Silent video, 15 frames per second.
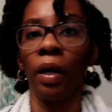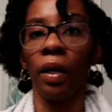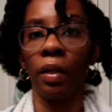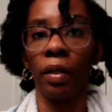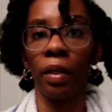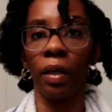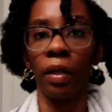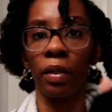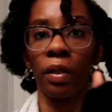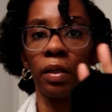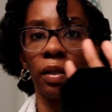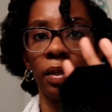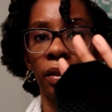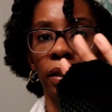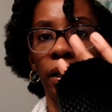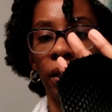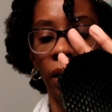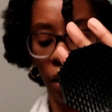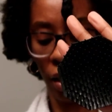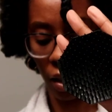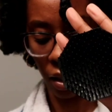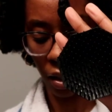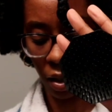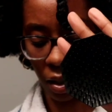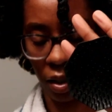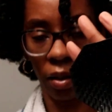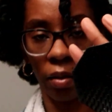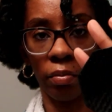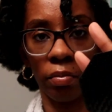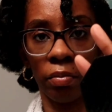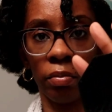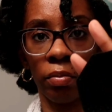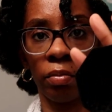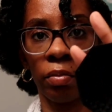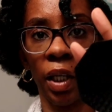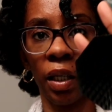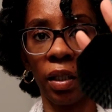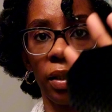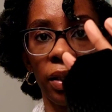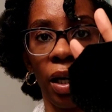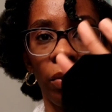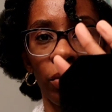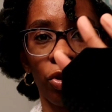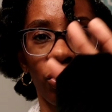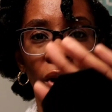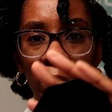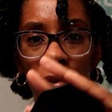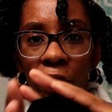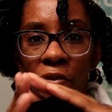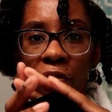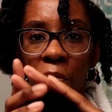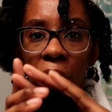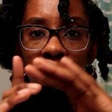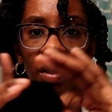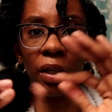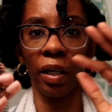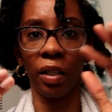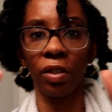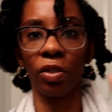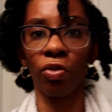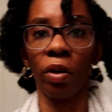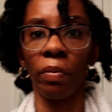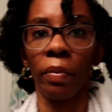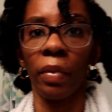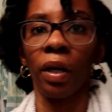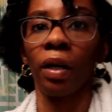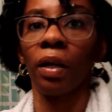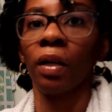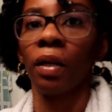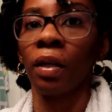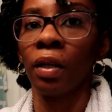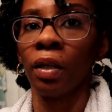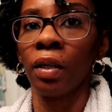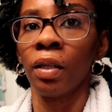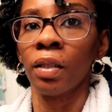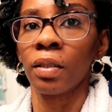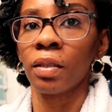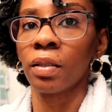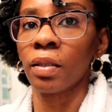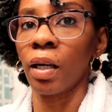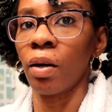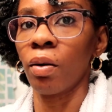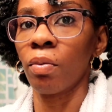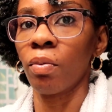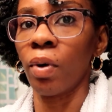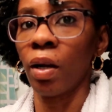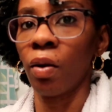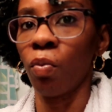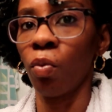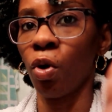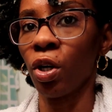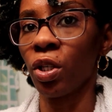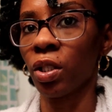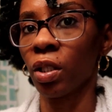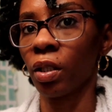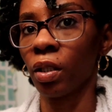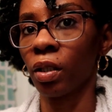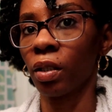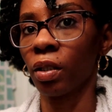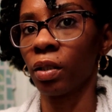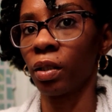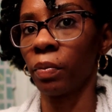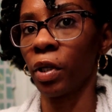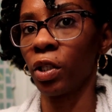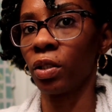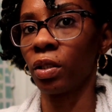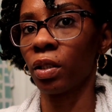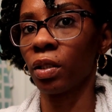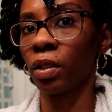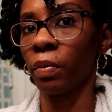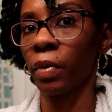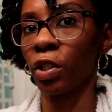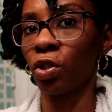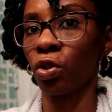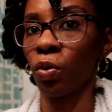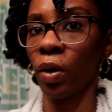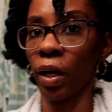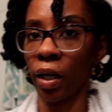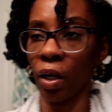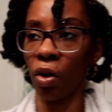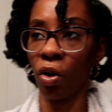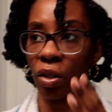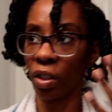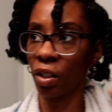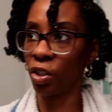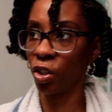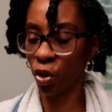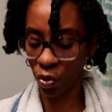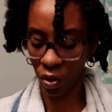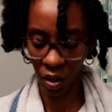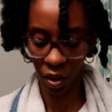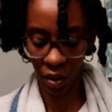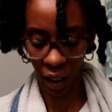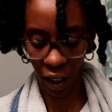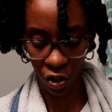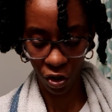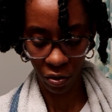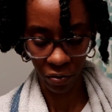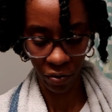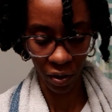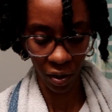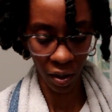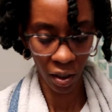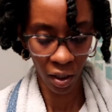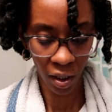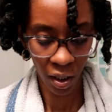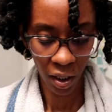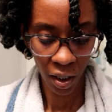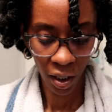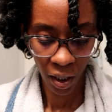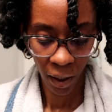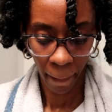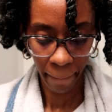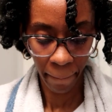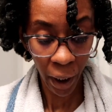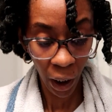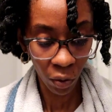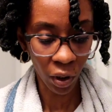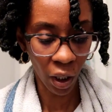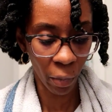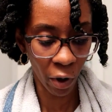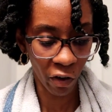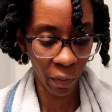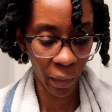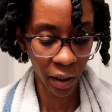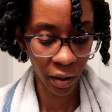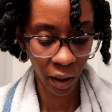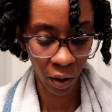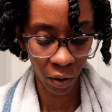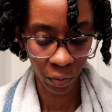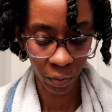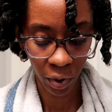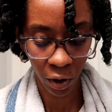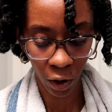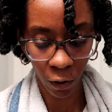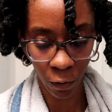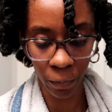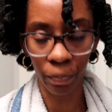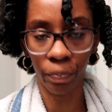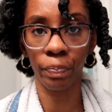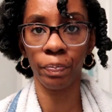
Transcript: And then this is like a um, like a scalp scrubber for me to like scrub my scalp while I'm washing it. To make just to make sure I get all the dirt and dandruff and buildup off my scalp. So